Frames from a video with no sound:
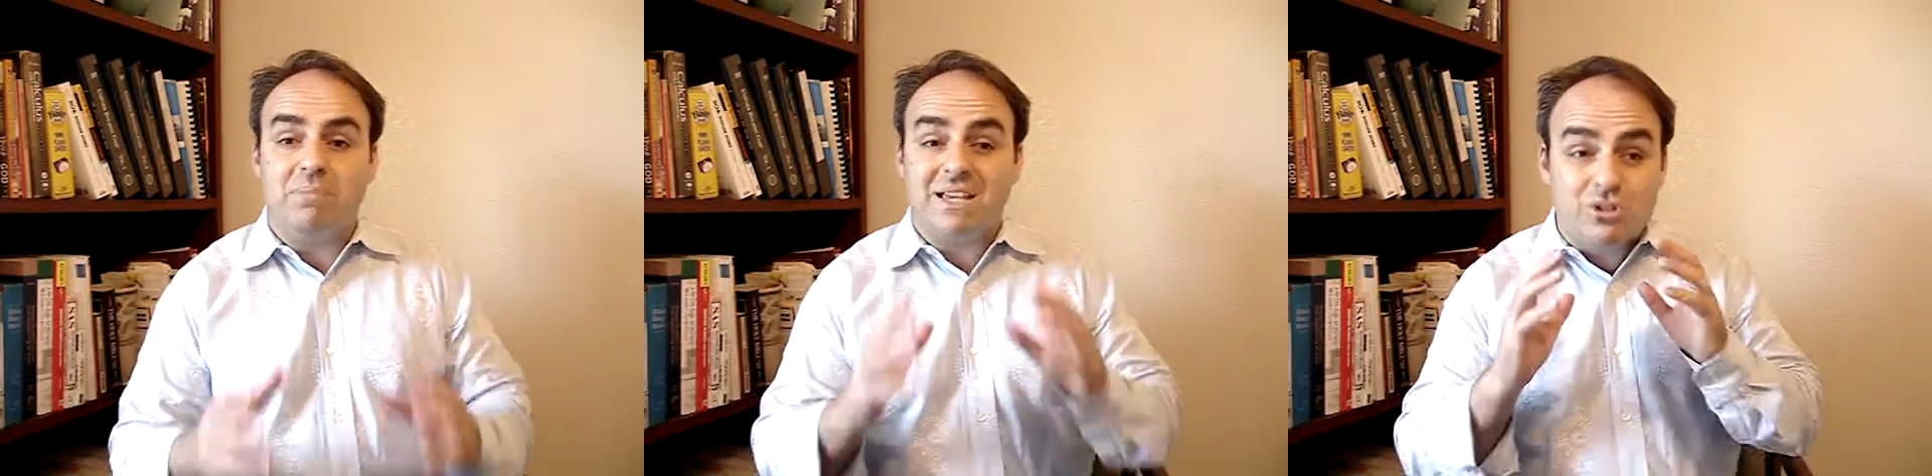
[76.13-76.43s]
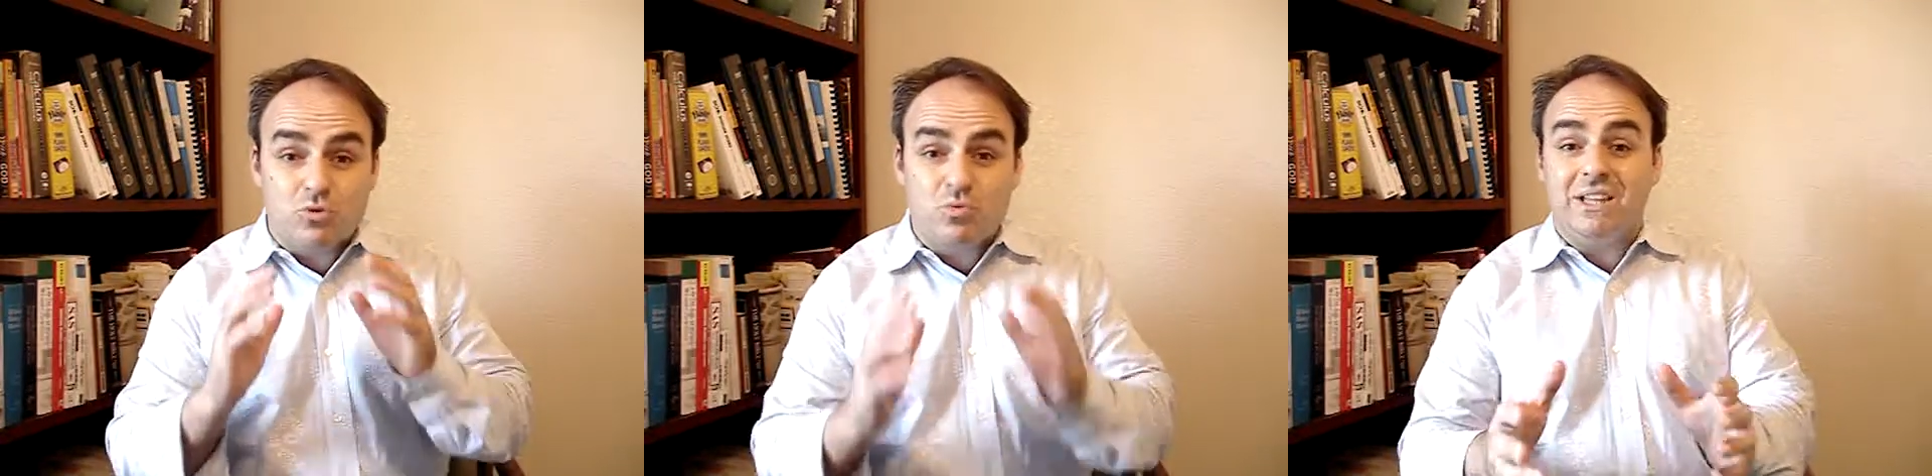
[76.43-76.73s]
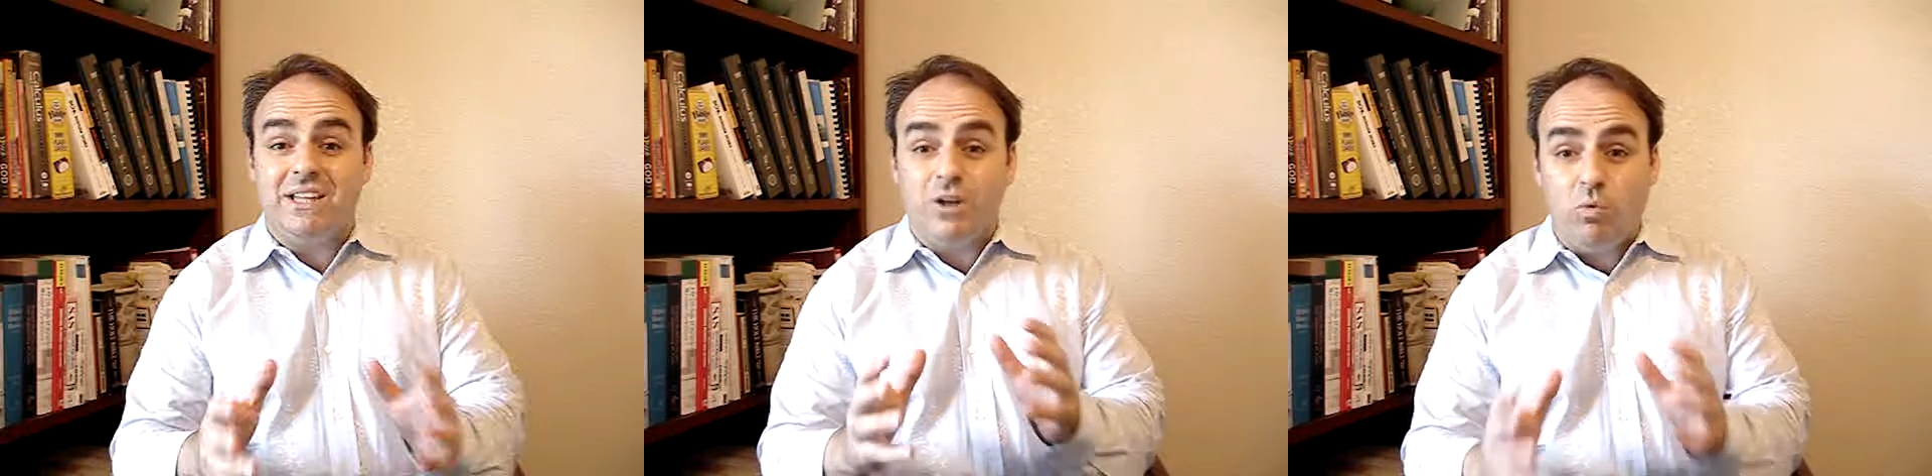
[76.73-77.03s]
because there's
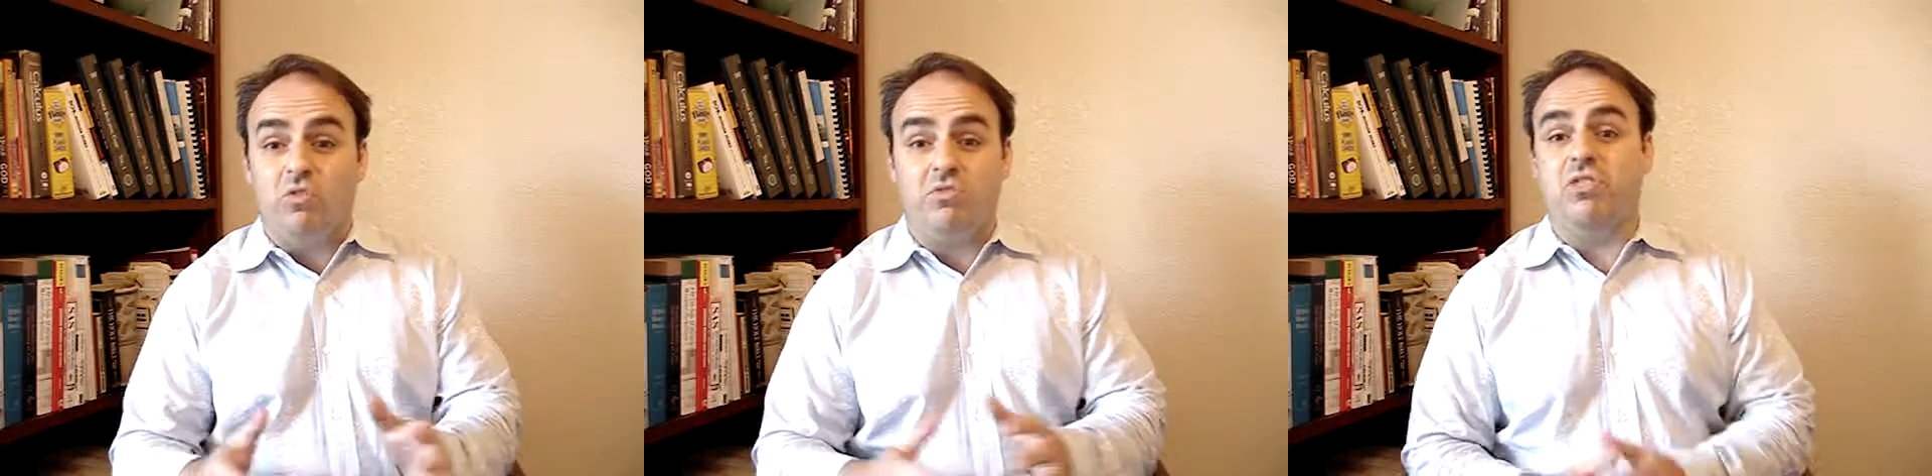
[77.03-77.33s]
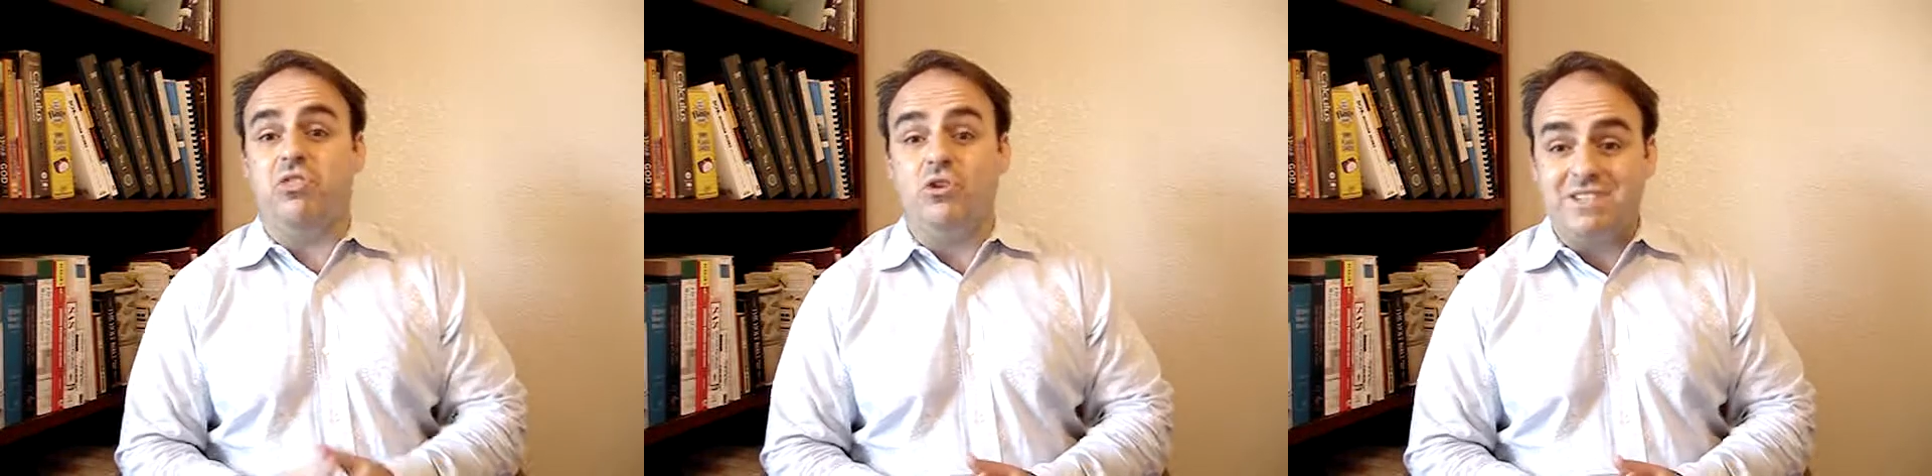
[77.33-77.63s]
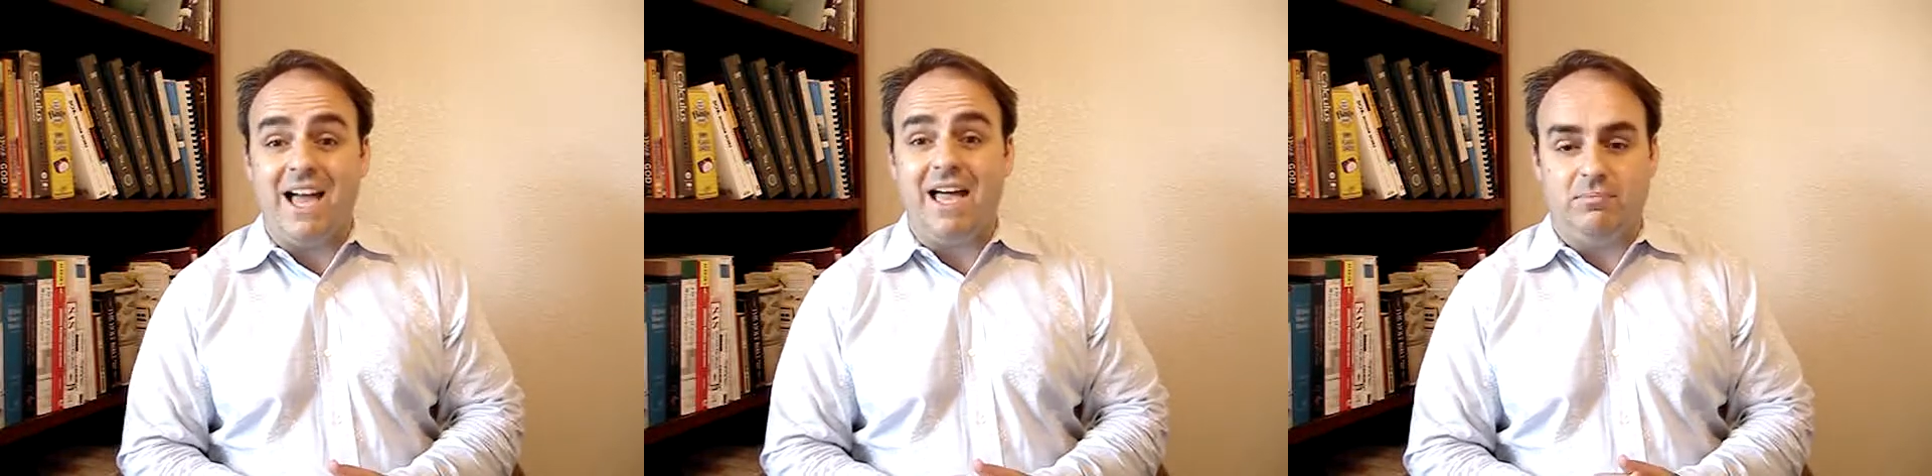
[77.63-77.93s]
really a wolf the third
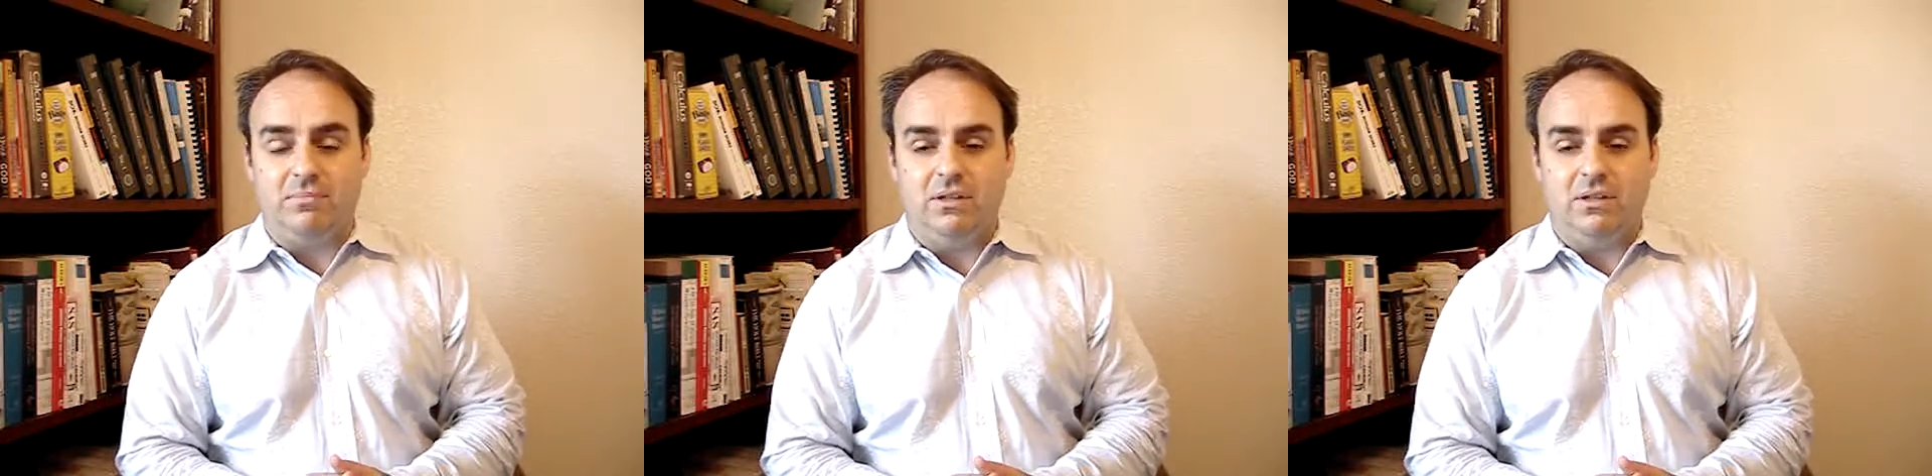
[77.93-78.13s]
time.